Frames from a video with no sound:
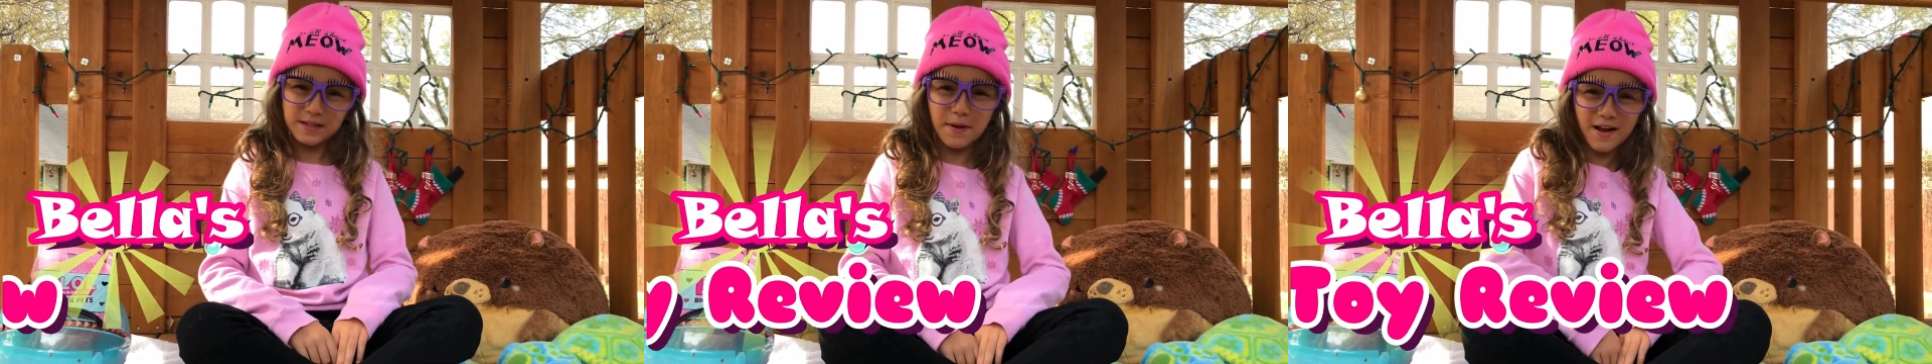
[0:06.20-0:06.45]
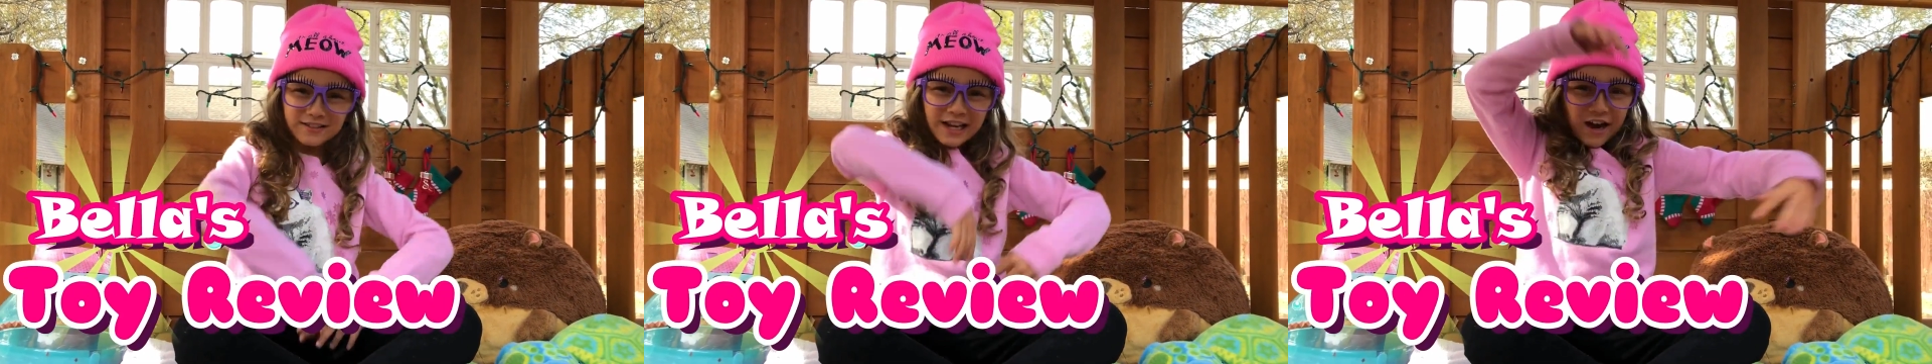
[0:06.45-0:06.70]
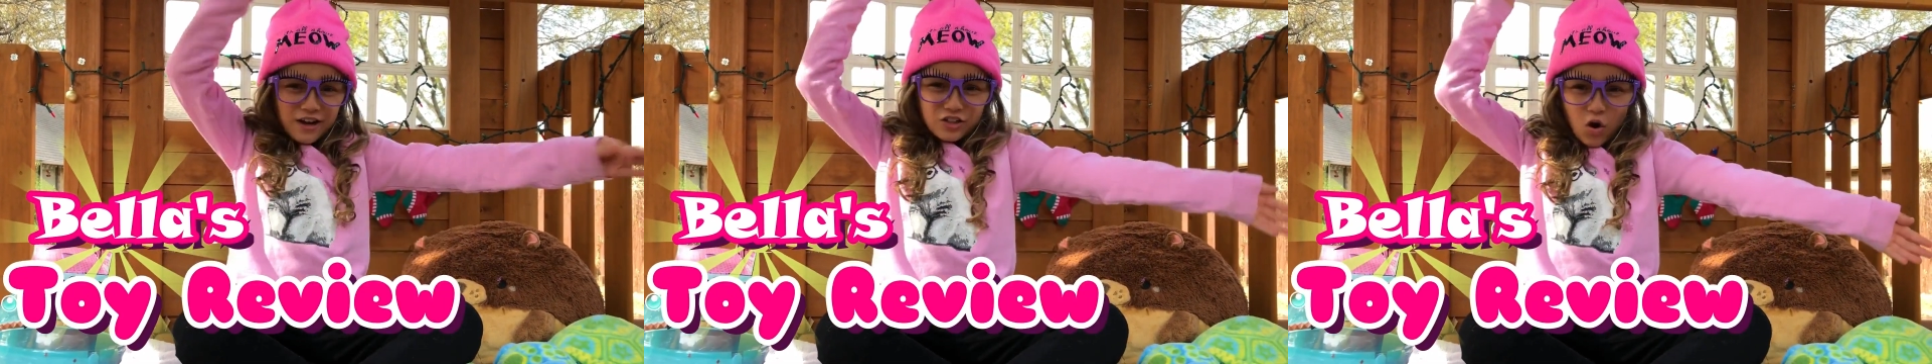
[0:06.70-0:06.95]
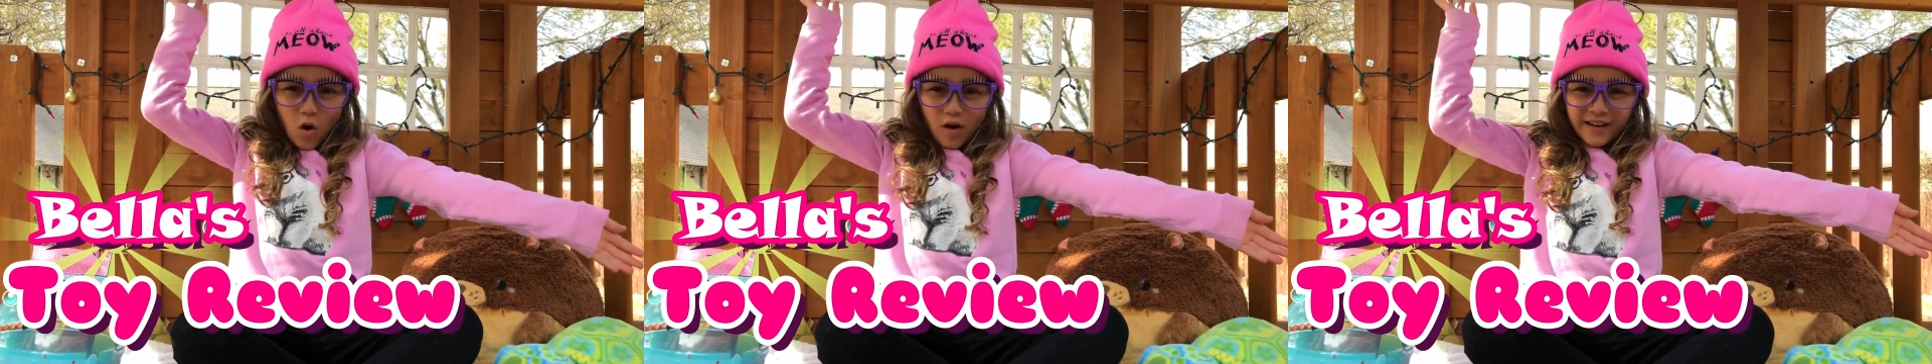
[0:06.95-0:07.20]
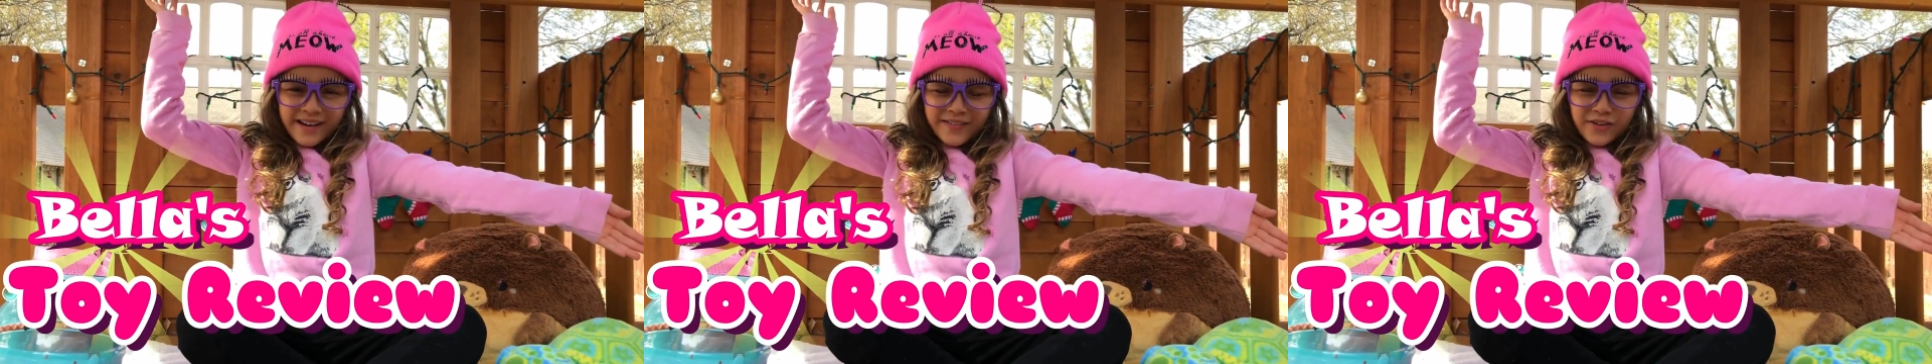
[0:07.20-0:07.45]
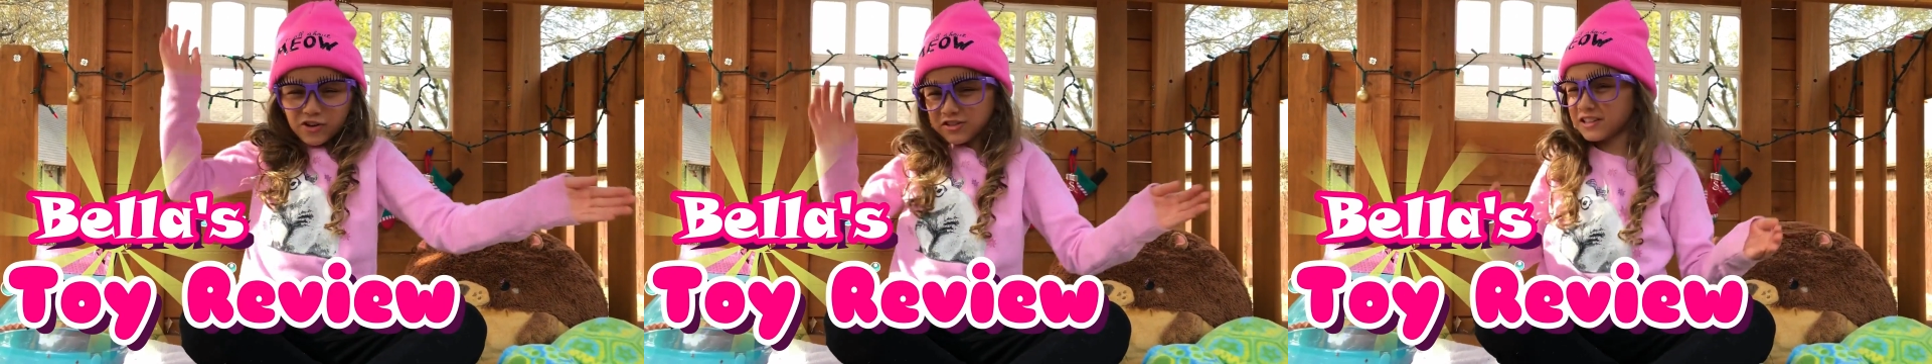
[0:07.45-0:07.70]
spells. Toy
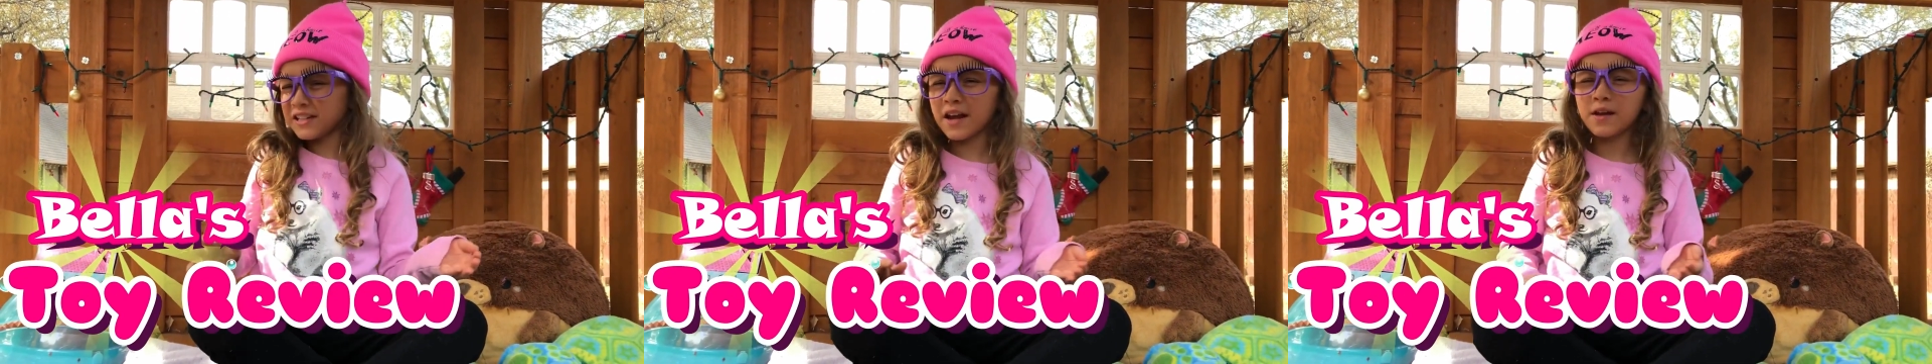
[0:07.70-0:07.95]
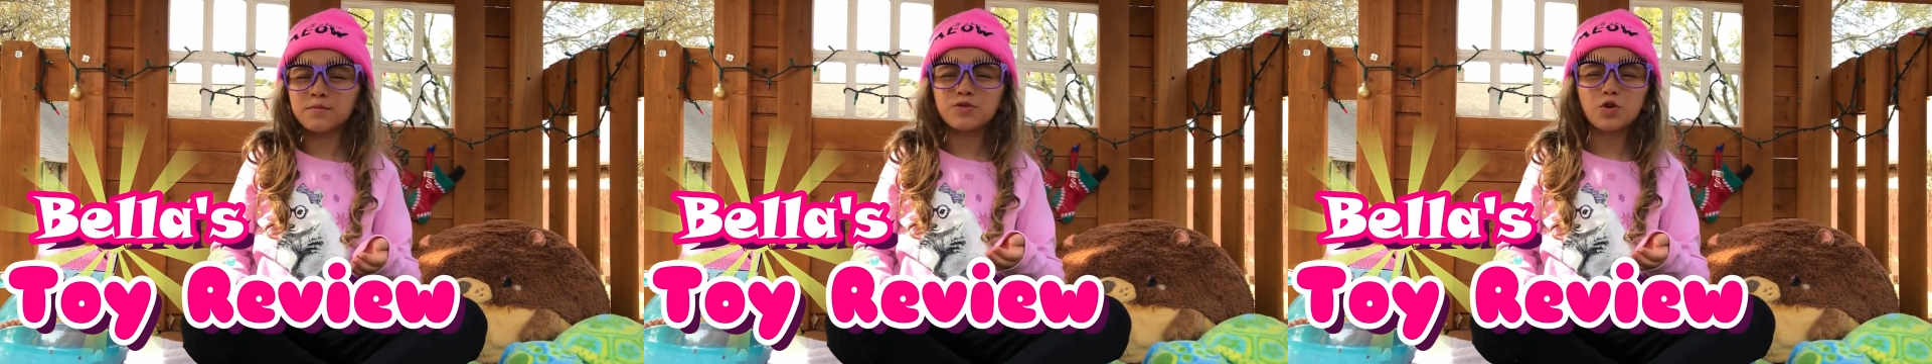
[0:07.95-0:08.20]
Review, and today I'm